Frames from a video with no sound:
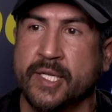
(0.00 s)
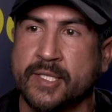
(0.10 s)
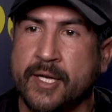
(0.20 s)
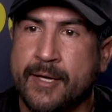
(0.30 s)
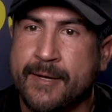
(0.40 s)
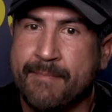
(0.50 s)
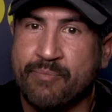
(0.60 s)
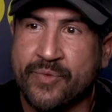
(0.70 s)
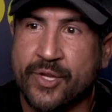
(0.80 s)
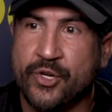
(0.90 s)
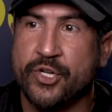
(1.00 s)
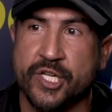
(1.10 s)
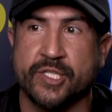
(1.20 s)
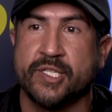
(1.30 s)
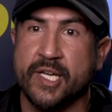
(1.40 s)
is you're
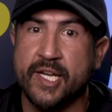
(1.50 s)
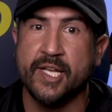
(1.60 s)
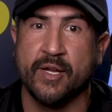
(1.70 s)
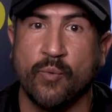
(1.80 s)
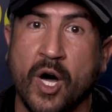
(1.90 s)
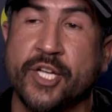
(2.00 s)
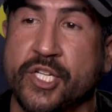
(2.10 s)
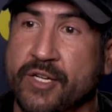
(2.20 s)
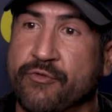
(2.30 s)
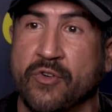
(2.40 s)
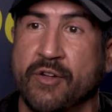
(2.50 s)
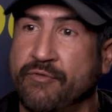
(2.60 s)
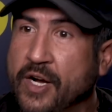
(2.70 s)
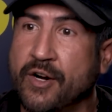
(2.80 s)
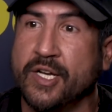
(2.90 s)
just sitting and watching for a
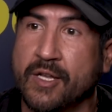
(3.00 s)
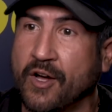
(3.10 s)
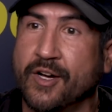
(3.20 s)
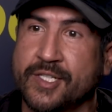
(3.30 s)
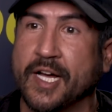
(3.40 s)
very long